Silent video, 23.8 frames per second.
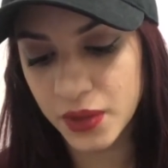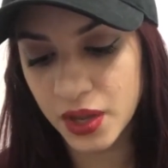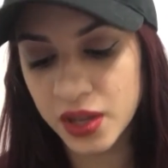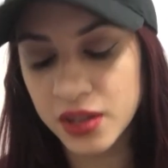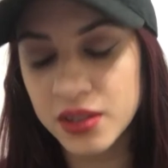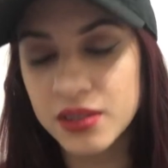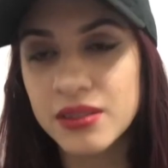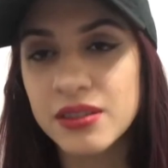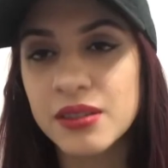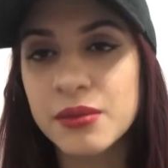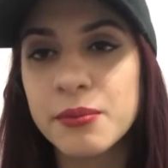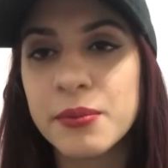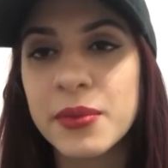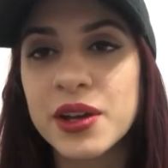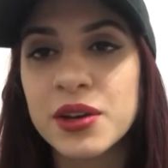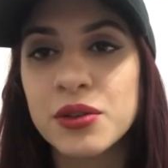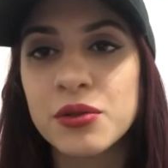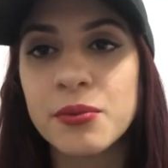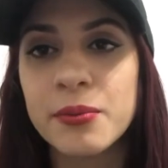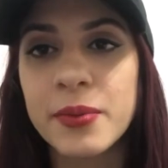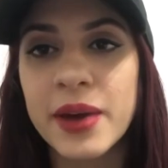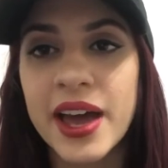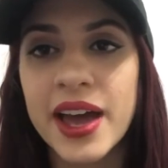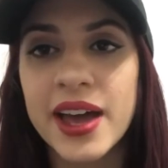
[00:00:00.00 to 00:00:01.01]
And it's a
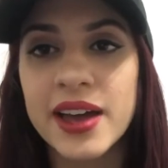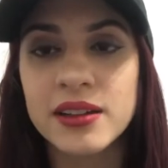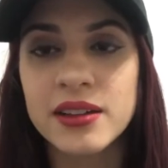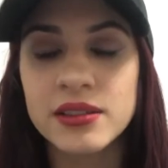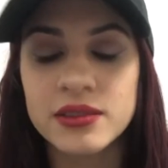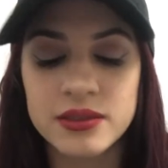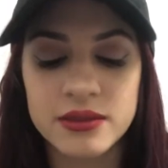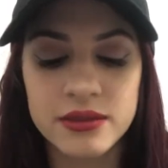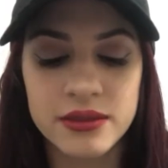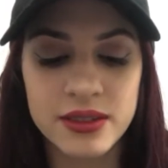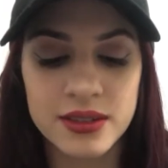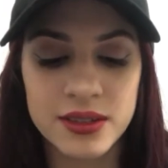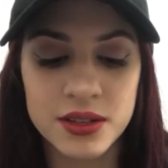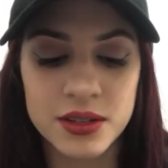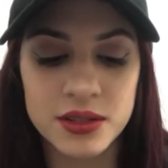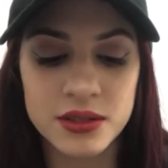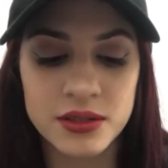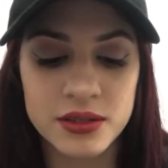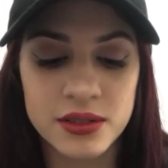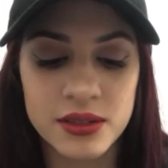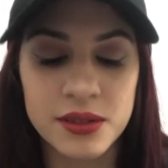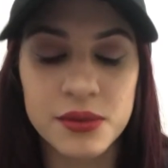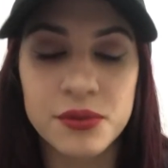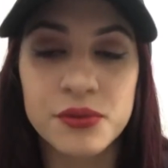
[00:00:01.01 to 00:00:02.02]
metal matte, so
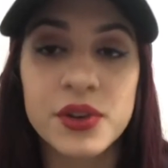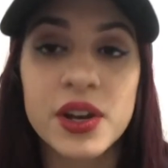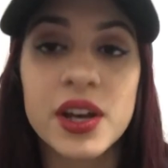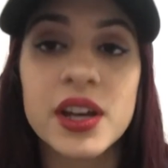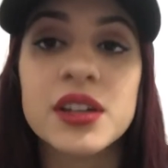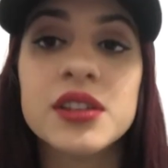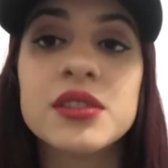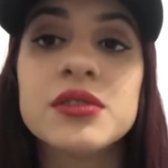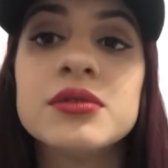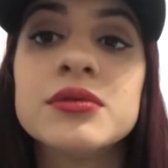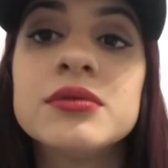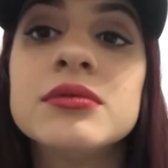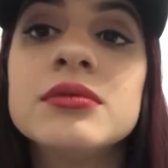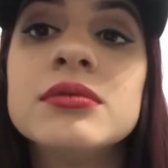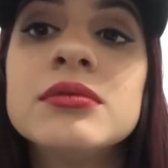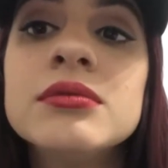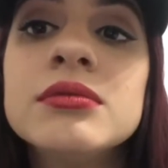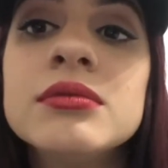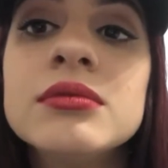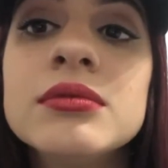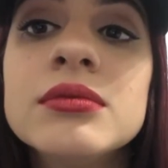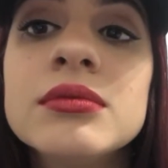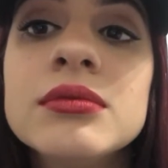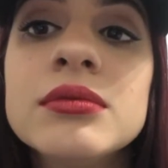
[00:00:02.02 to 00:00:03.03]
it's a red
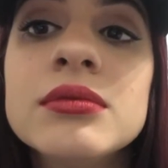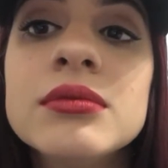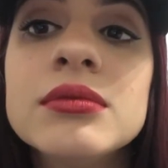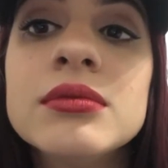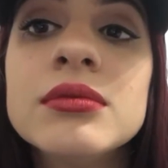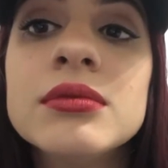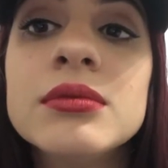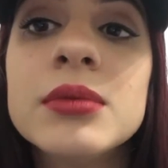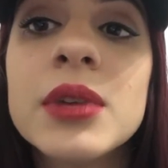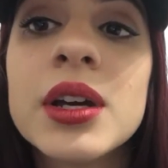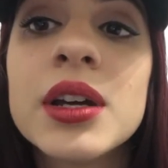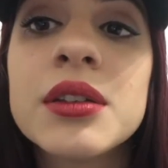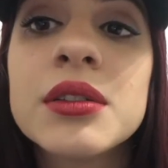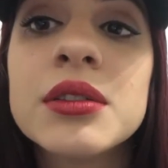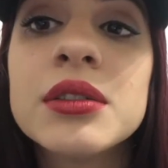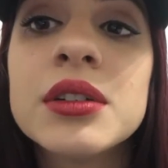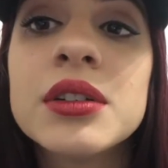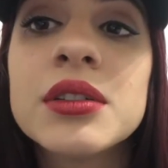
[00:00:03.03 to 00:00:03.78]
metal.